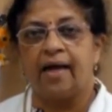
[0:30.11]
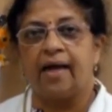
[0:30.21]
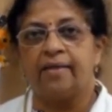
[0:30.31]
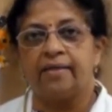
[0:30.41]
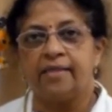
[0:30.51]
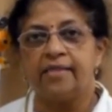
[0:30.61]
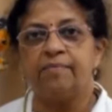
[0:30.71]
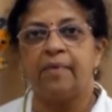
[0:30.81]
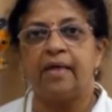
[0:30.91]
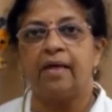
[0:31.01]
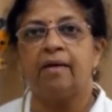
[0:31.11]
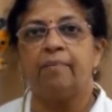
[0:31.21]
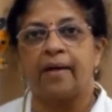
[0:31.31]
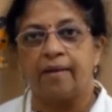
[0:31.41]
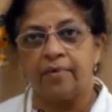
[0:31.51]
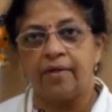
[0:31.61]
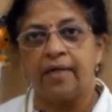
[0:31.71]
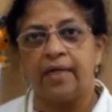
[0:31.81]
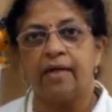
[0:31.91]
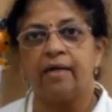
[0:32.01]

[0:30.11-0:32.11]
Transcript: And this being primarily